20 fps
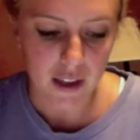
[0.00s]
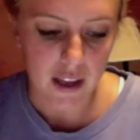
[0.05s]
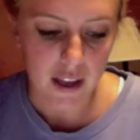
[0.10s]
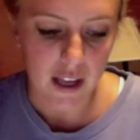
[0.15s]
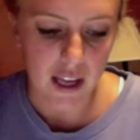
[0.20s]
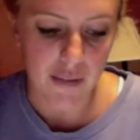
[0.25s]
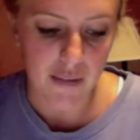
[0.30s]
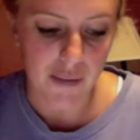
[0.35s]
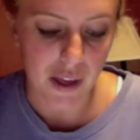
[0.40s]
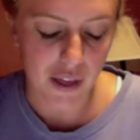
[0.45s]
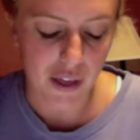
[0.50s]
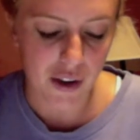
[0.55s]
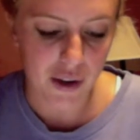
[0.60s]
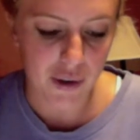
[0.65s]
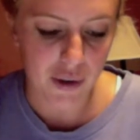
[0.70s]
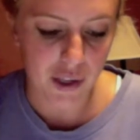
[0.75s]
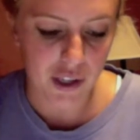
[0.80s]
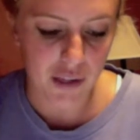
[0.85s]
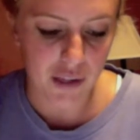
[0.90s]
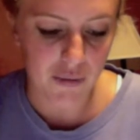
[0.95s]
And my third
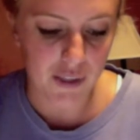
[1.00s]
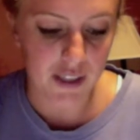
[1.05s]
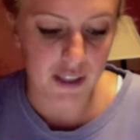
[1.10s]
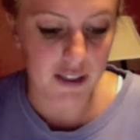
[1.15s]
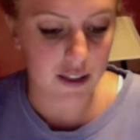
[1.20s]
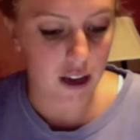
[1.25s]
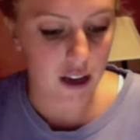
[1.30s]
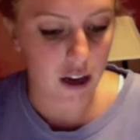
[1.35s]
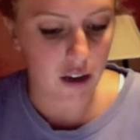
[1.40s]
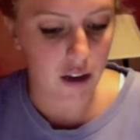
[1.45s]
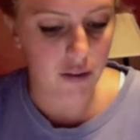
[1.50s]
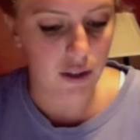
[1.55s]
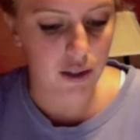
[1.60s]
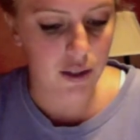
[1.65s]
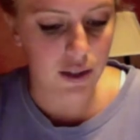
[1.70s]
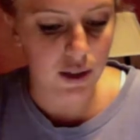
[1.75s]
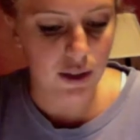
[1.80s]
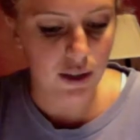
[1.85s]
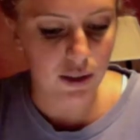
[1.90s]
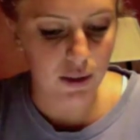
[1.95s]
question was, how have your
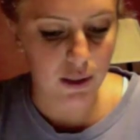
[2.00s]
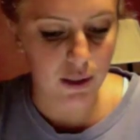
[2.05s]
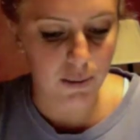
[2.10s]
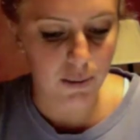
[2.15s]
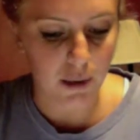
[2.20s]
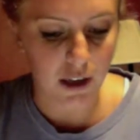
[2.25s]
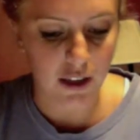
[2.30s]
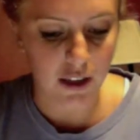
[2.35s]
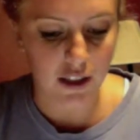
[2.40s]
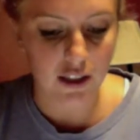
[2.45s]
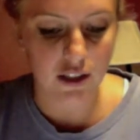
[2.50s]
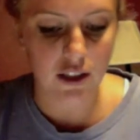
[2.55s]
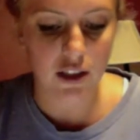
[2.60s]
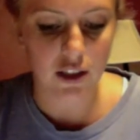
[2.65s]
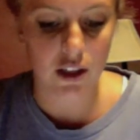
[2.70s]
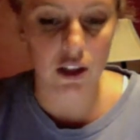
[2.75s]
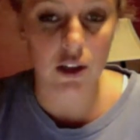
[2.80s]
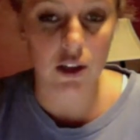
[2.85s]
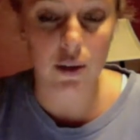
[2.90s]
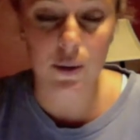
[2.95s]
students responded to
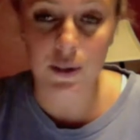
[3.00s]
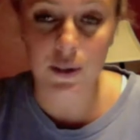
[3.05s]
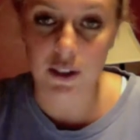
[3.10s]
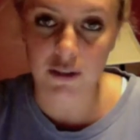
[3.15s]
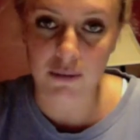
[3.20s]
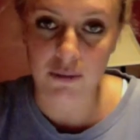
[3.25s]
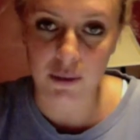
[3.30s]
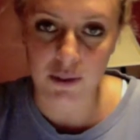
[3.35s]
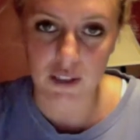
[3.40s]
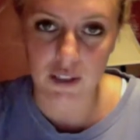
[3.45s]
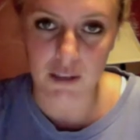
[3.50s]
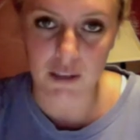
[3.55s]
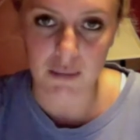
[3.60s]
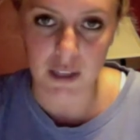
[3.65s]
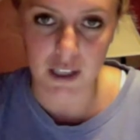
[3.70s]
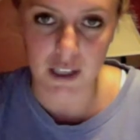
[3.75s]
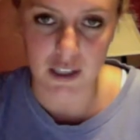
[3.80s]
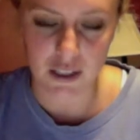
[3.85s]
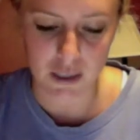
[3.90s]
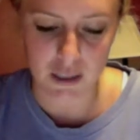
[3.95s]
the use of
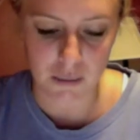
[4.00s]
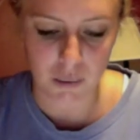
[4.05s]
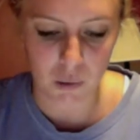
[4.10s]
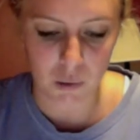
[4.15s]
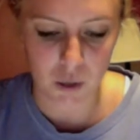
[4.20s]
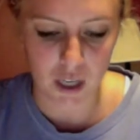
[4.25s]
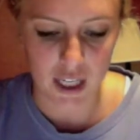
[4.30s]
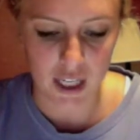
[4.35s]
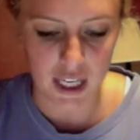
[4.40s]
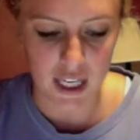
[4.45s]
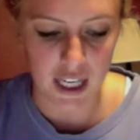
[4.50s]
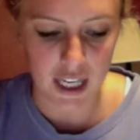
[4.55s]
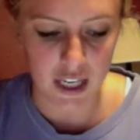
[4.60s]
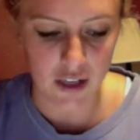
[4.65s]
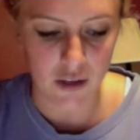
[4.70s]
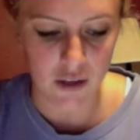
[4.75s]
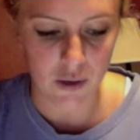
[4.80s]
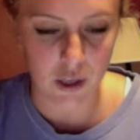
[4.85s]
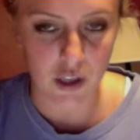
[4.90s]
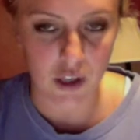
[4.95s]
multimedia support
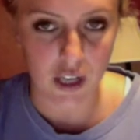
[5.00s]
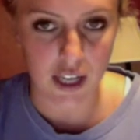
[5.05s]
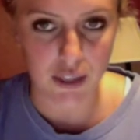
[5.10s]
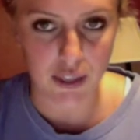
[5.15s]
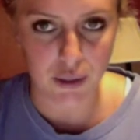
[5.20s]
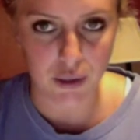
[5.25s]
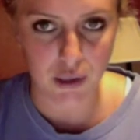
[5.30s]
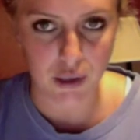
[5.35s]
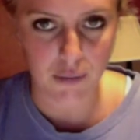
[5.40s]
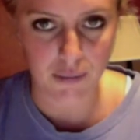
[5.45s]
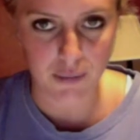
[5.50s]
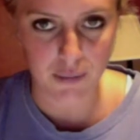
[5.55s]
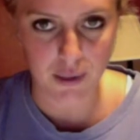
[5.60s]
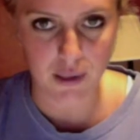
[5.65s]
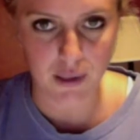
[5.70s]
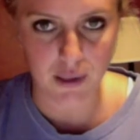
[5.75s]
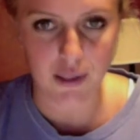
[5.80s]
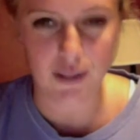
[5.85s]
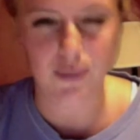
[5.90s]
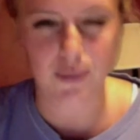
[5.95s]
in your classroom?
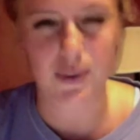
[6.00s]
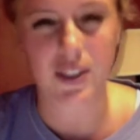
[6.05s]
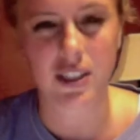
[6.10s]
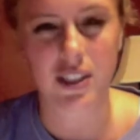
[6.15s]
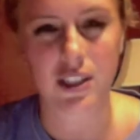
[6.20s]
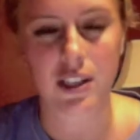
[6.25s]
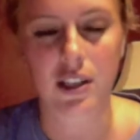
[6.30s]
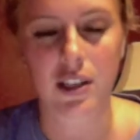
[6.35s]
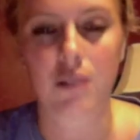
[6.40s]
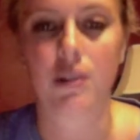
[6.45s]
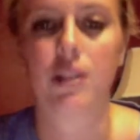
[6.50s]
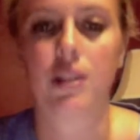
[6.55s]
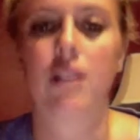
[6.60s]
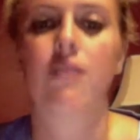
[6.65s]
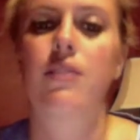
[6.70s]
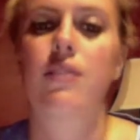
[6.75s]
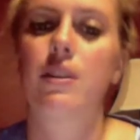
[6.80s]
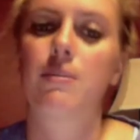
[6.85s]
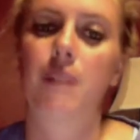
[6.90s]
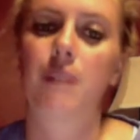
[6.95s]
So I just wanted to hear what their
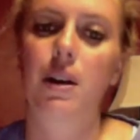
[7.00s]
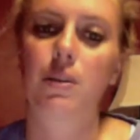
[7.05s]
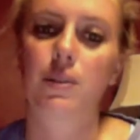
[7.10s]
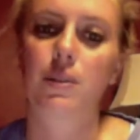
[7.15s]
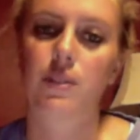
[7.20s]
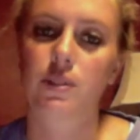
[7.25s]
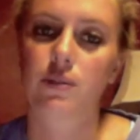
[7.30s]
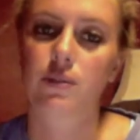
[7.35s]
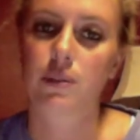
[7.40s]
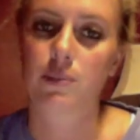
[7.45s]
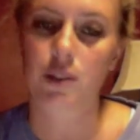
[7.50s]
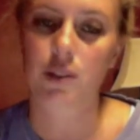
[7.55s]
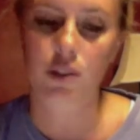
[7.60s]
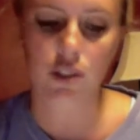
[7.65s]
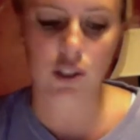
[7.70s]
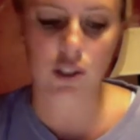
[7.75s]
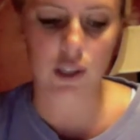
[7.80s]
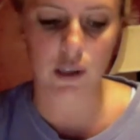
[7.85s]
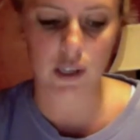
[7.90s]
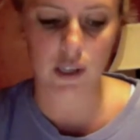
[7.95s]
feedback was from their
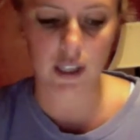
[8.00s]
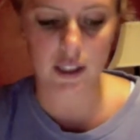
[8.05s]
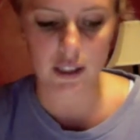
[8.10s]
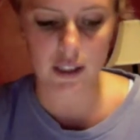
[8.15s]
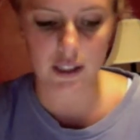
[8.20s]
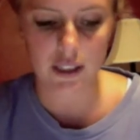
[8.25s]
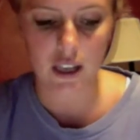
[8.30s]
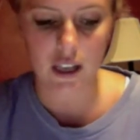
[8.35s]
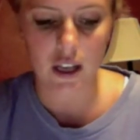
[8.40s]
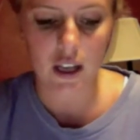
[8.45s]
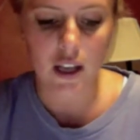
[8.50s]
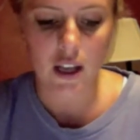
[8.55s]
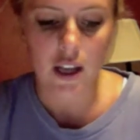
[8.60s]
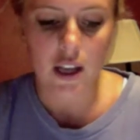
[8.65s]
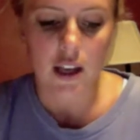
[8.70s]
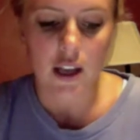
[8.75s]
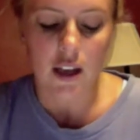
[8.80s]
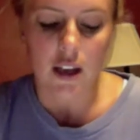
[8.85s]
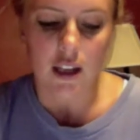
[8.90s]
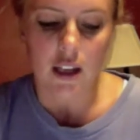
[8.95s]
students.
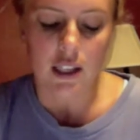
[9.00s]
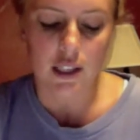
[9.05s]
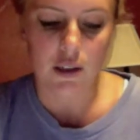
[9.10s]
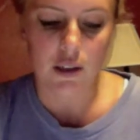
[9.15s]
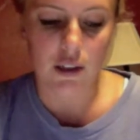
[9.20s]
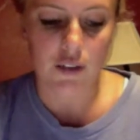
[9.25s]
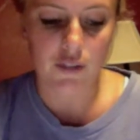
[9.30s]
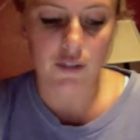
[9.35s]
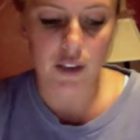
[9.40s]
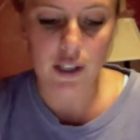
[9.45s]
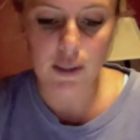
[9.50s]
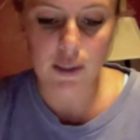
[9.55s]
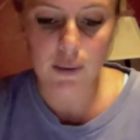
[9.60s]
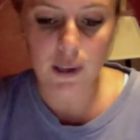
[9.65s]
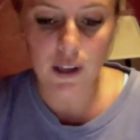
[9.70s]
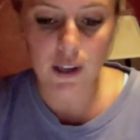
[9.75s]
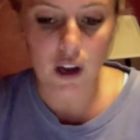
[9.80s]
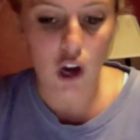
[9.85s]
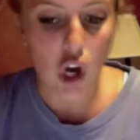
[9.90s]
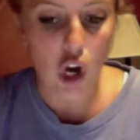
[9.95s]
So on the first
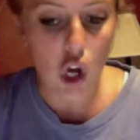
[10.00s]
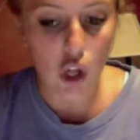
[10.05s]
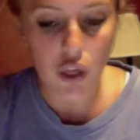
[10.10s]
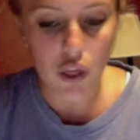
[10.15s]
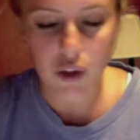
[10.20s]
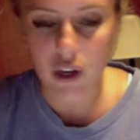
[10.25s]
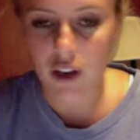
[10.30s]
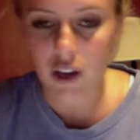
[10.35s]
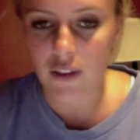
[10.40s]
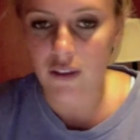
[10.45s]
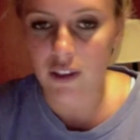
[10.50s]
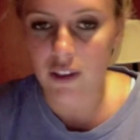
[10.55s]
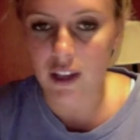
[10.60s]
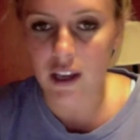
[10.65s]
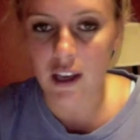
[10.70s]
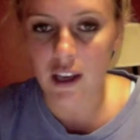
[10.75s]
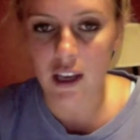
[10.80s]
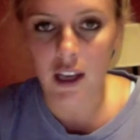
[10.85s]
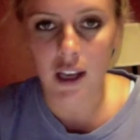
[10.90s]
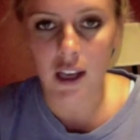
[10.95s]
one, all 3 of
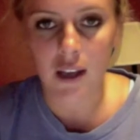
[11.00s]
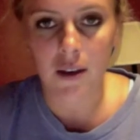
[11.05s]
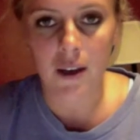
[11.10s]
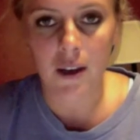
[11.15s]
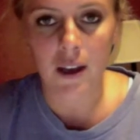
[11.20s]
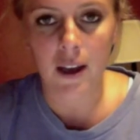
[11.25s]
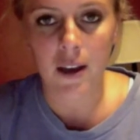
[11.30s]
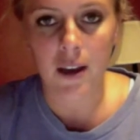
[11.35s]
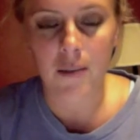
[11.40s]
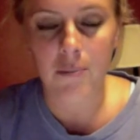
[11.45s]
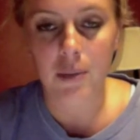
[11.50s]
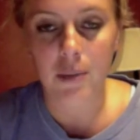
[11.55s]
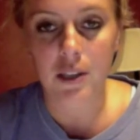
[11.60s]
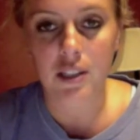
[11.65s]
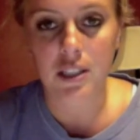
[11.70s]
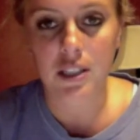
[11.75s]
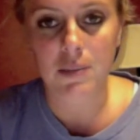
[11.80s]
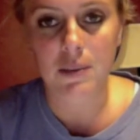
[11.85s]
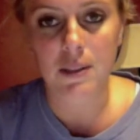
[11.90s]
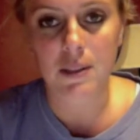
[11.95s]
the
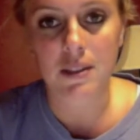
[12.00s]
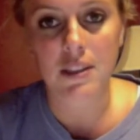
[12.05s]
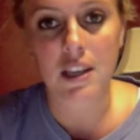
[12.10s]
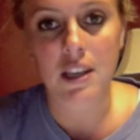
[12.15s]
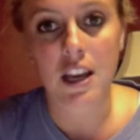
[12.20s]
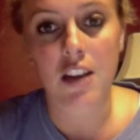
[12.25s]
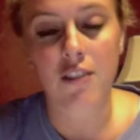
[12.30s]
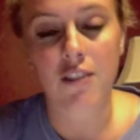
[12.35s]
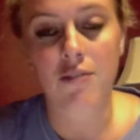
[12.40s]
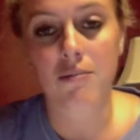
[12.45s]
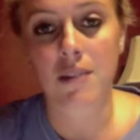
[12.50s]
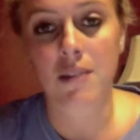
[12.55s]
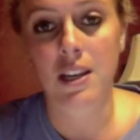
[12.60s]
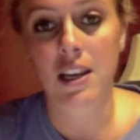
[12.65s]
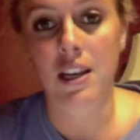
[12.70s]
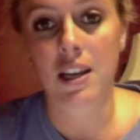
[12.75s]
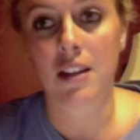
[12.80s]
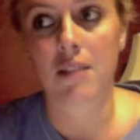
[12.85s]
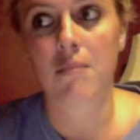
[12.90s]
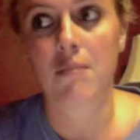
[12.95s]
participants gave
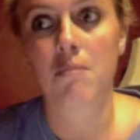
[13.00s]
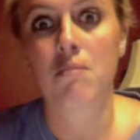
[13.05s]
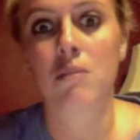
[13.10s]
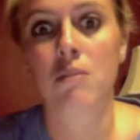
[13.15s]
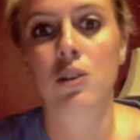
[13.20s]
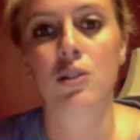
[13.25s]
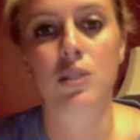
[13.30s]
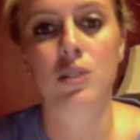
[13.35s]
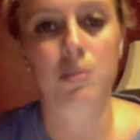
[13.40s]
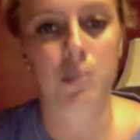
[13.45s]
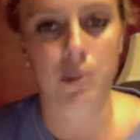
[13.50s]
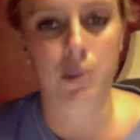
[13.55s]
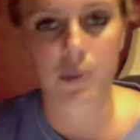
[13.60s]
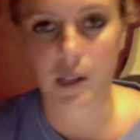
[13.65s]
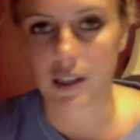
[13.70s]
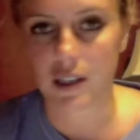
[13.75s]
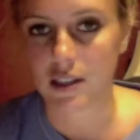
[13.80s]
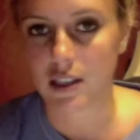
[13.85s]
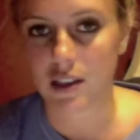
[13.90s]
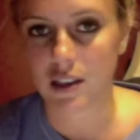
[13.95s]
me multiple
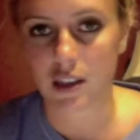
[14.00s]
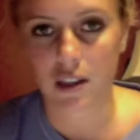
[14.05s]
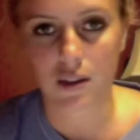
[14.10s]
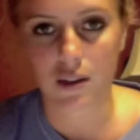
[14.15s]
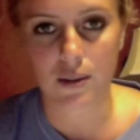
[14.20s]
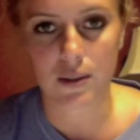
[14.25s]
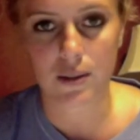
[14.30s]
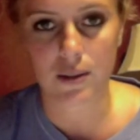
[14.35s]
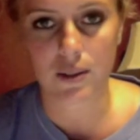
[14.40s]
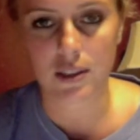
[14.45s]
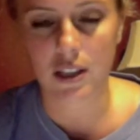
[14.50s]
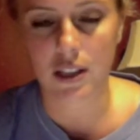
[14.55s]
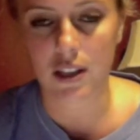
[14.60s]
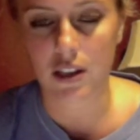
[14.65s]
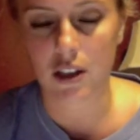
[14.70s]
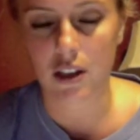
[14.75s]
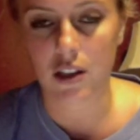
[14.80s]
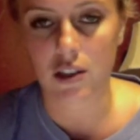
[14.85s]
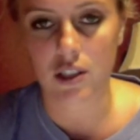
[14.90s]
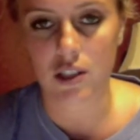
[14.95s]
ways that they use
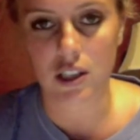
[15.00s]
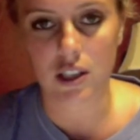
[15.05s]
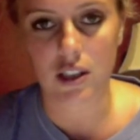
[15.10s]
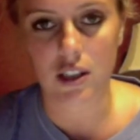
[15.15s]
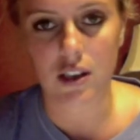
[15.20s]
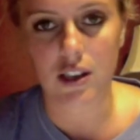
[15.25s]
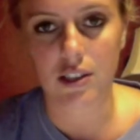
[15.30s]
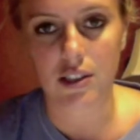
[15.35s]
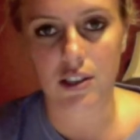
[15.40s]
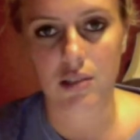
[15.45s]
technology in the classroom,